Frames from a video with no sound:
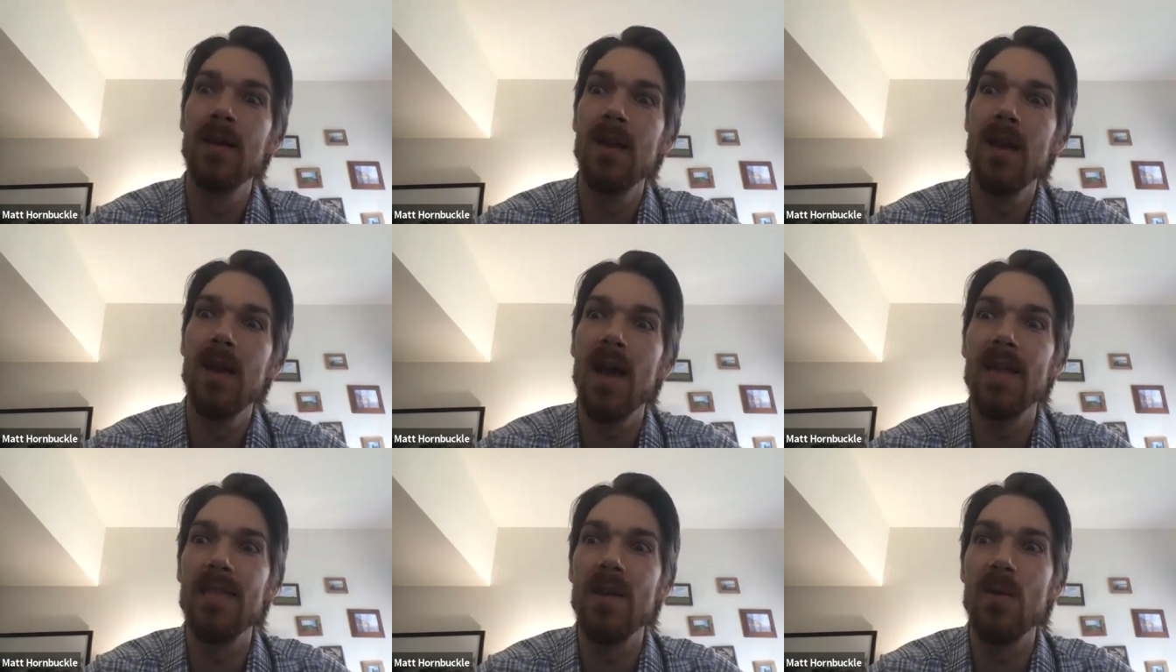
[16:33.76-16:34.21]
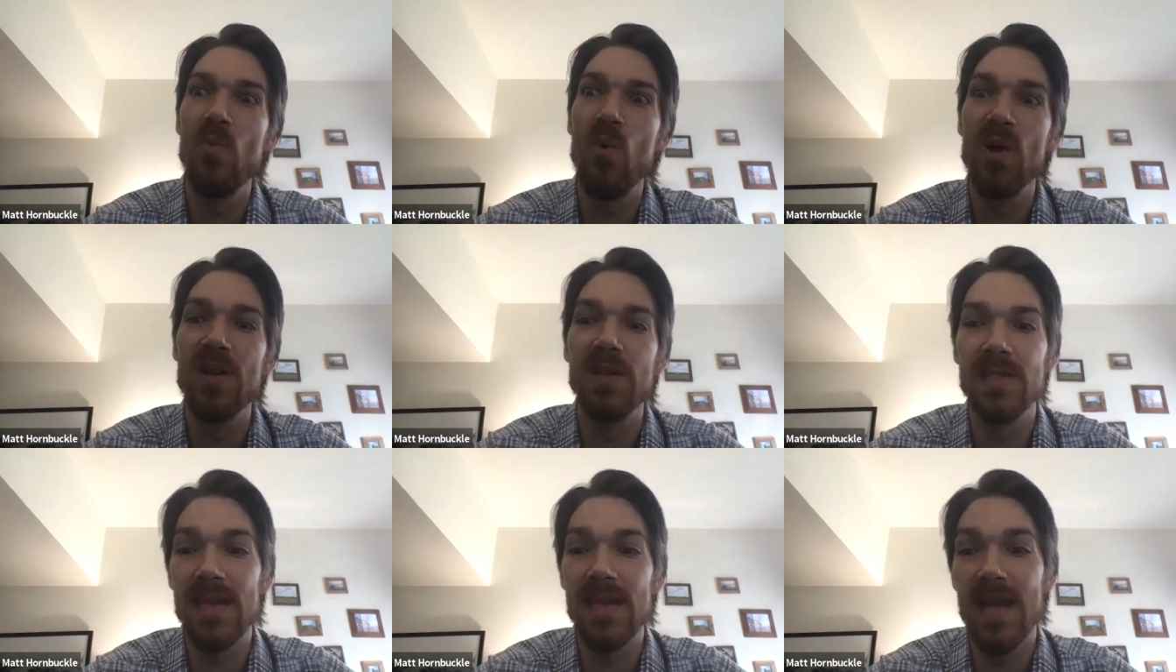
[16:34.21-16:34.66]
And then
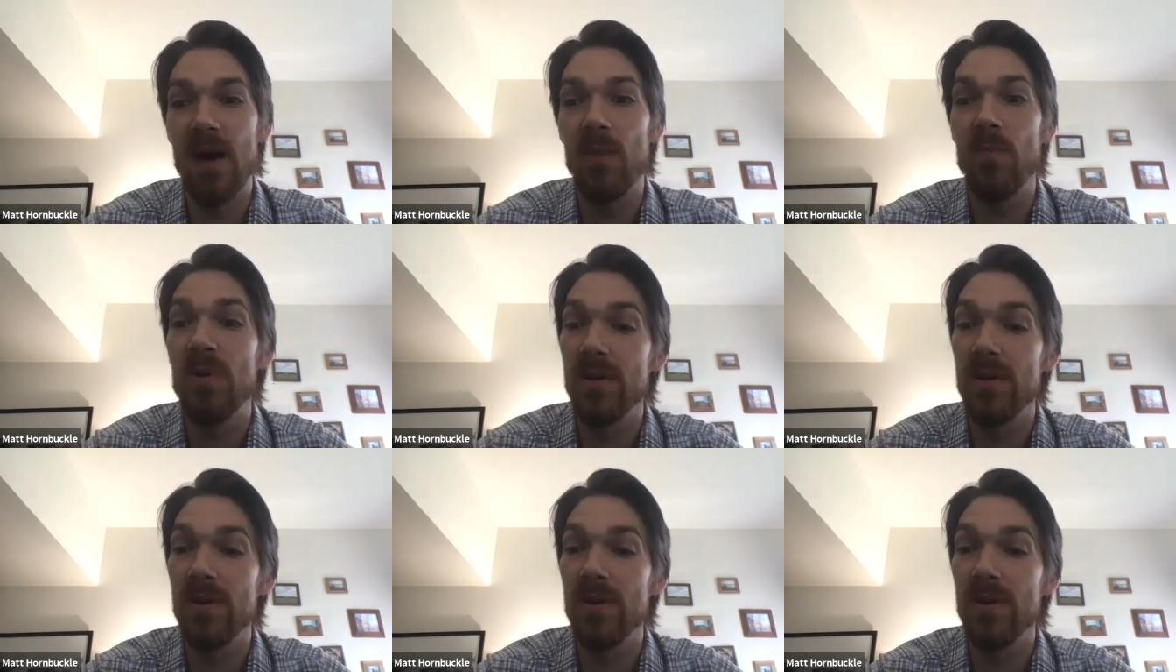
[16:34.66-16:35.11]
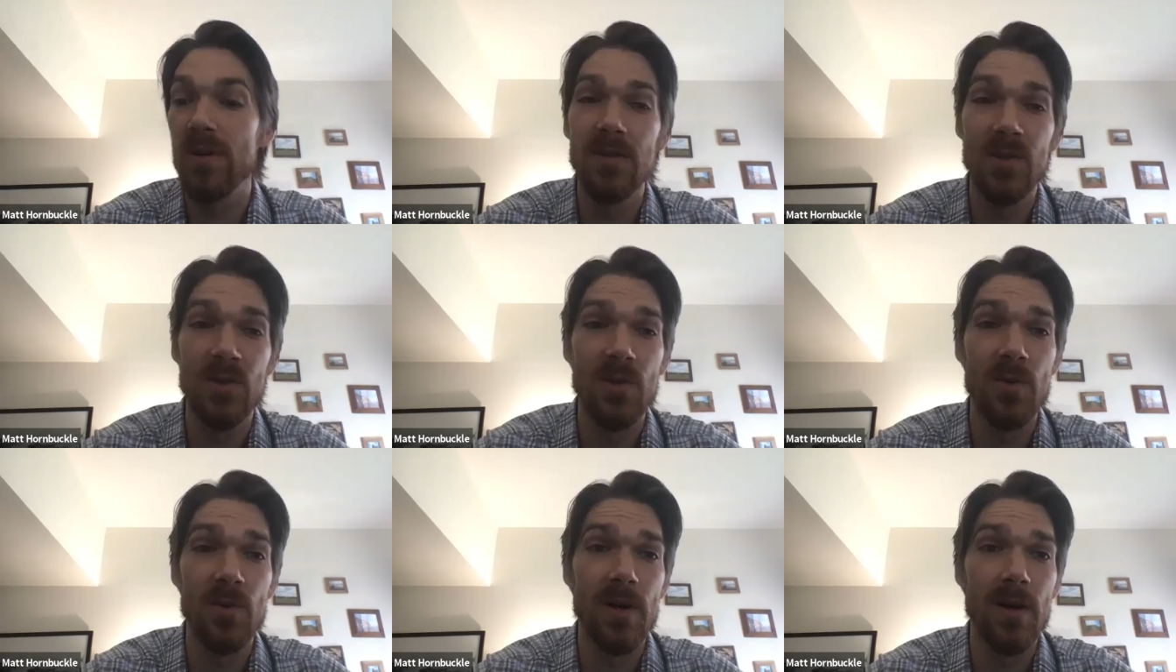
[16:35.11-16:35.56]
what is the output of each
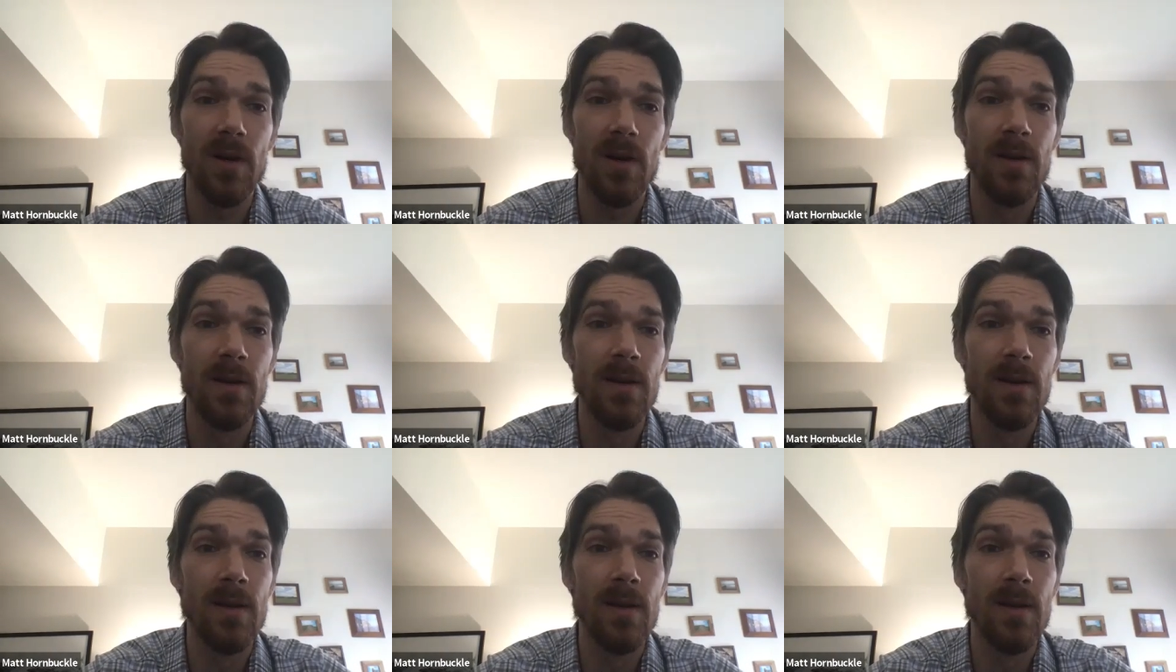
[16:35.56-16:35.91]
store?